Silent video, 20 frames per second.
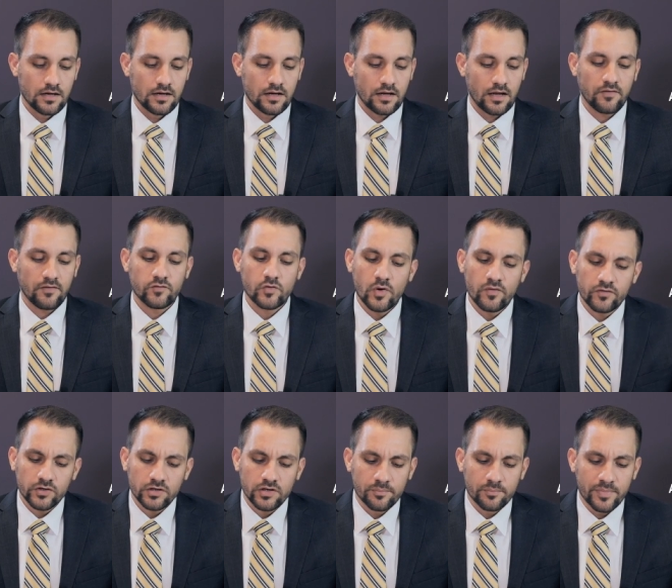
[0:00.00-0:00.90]
Have you ever
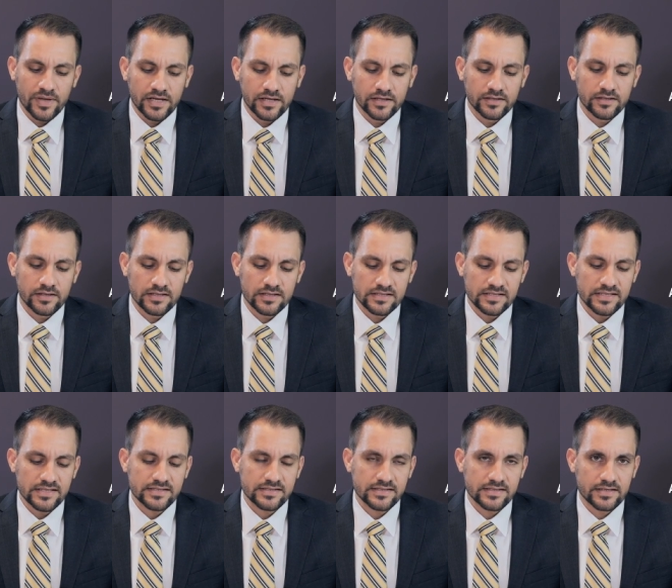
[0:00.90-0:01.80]
committed,
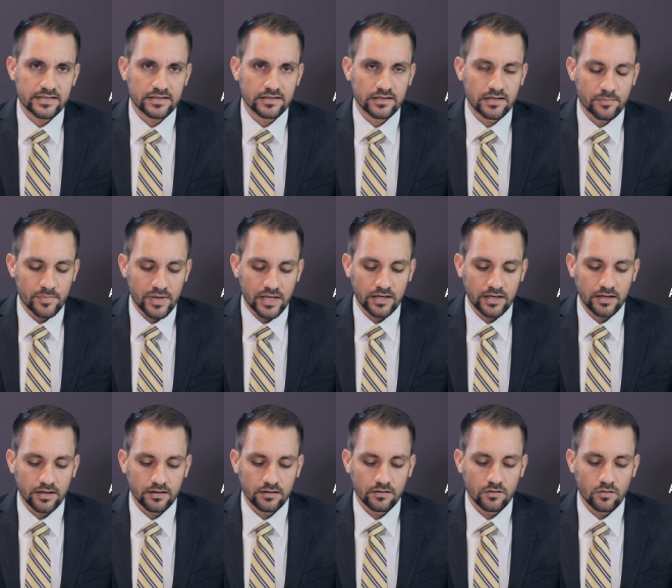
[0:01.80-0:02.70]
assisted in
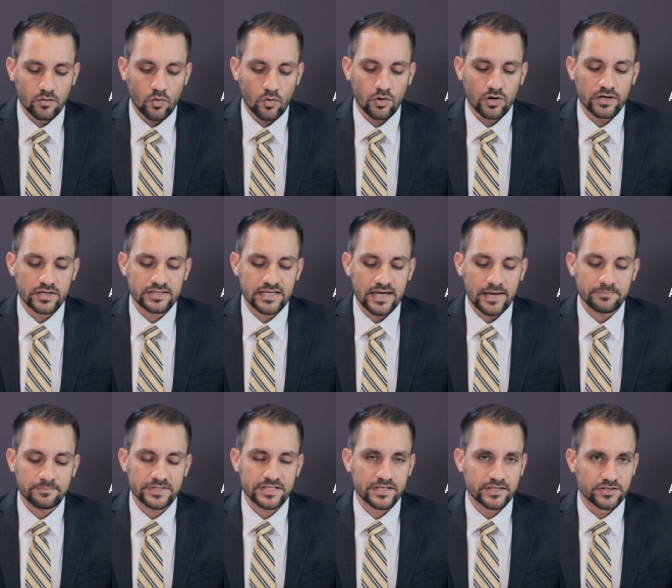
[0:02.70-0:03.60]
committing, or
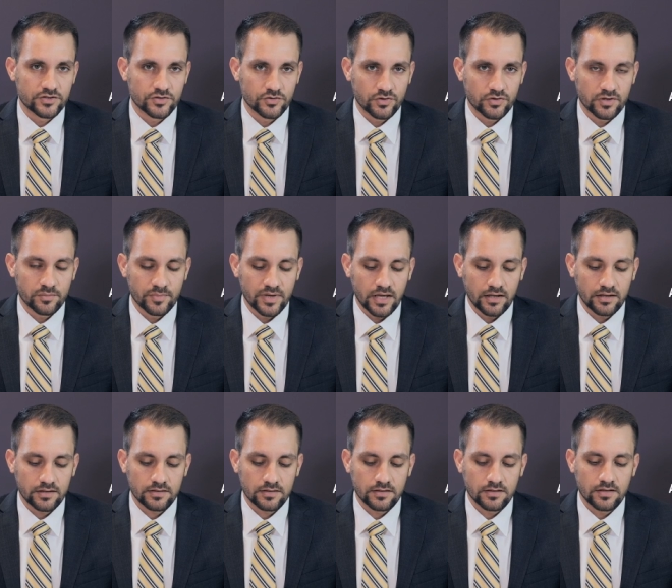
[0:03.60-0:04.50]
attempted to
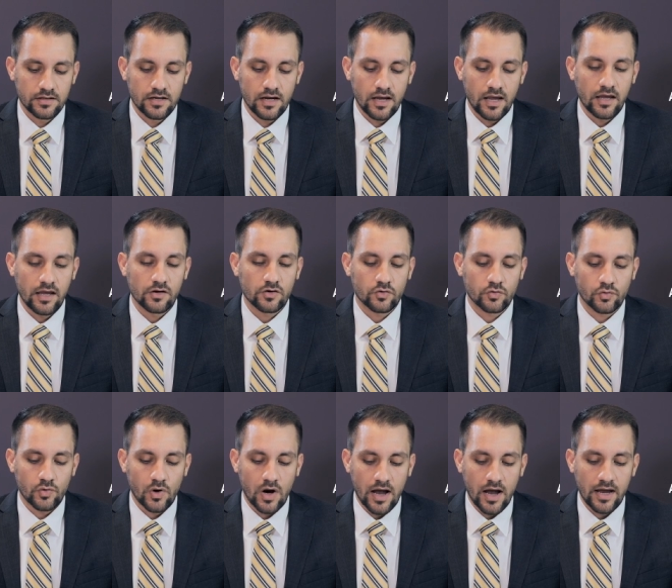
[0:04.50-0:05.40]
commit a
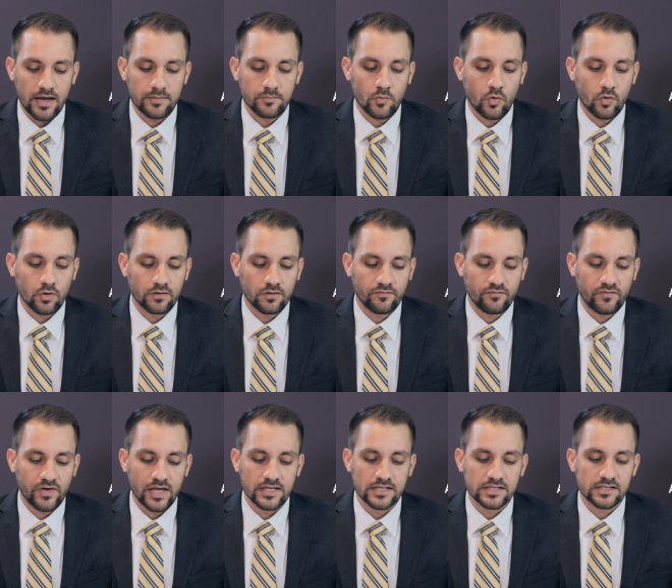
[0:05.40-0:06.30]
crime or
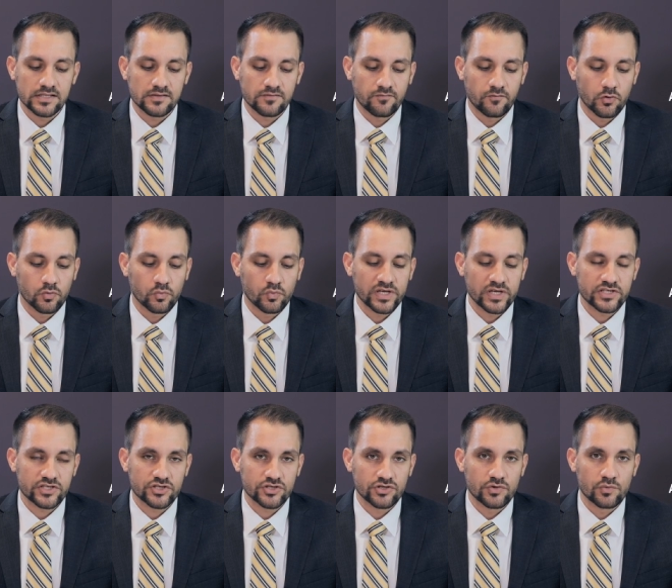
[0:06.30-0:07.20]
offense for
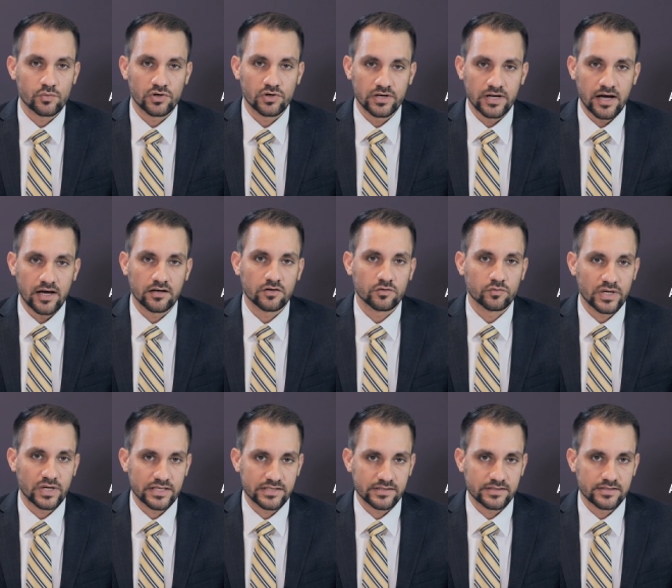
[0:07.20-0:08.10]
which you were not
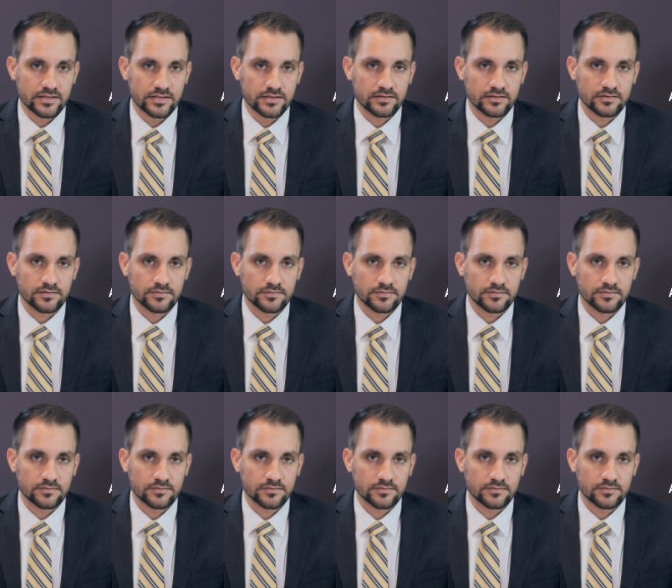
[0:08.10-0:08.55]
arrested?